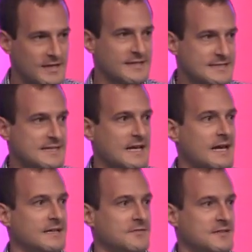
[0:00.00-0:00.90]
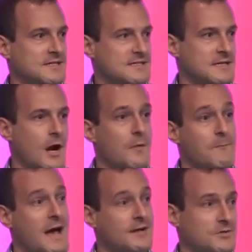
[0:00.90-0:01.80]
That's the kind of things that our
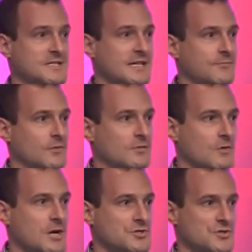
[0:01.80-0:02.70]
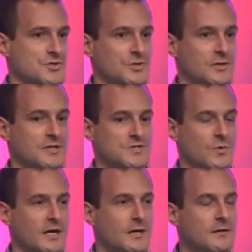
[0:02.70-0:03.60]
modern day Fred Rogers are doing as
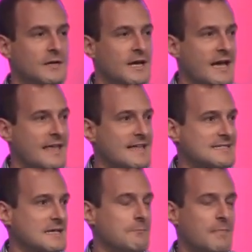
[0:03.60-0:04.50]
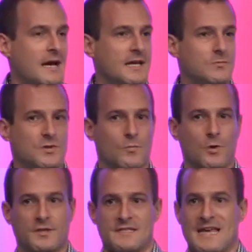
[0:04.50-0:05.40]
well. And that's combined with the
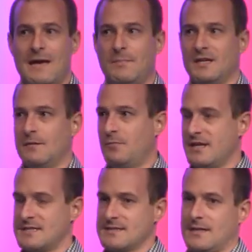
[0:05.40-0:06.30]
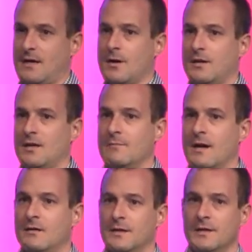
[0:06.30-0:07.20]
work that's happening at places like Carnegie
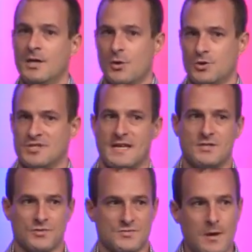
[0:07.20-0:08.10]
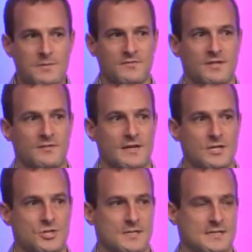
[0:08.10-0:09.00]
Mellon, which has had disruptive
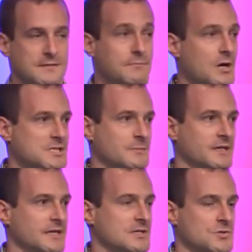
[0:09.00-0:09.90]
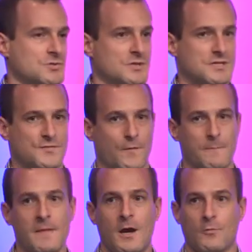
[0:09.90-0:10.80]
innovations in multiple industries from
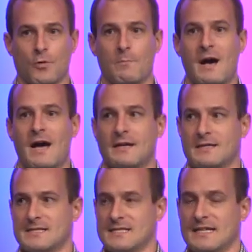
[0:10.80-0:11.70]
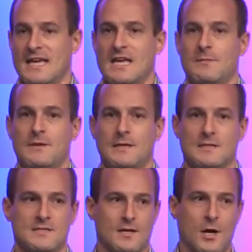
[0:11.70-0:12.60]
robotics to
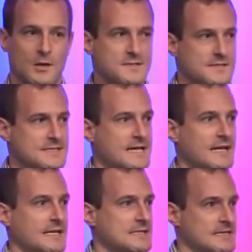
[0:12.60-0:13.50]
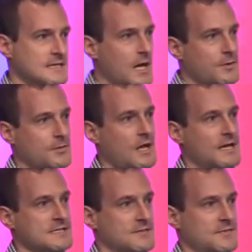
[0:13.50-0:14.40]
gaming to arts and science and other
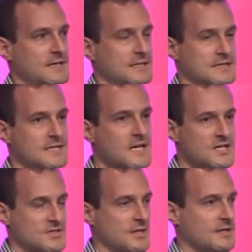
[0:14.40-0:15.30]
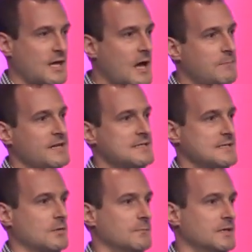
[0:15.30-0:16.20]
kinds of things, so that the companies
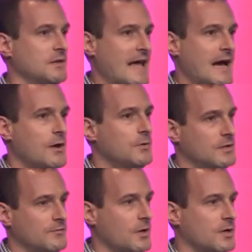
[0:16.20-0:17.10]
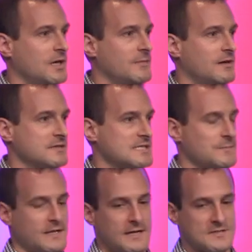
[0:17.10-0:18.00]
that are built out of Carnegie Mellon
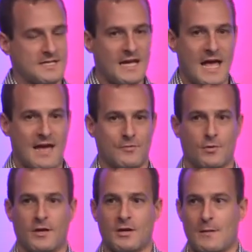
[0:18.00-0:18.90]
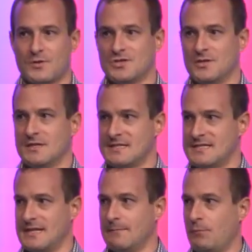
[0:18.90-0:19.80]
spinouts have a greater opportunity to
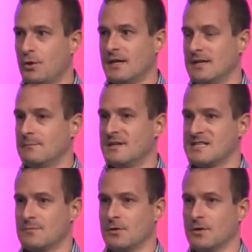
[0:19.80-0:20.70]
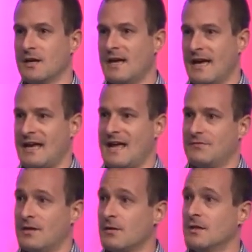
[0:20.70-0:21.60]
stay put in Pittsburgh and have
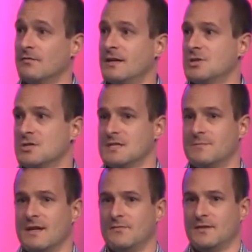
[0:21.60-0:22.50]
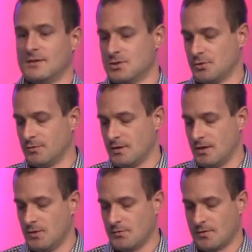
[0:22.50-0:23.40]
their innovations benefit the children and
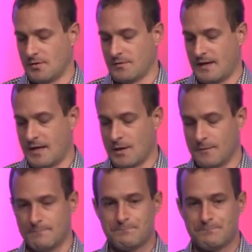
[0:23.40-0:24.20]
youth that are there.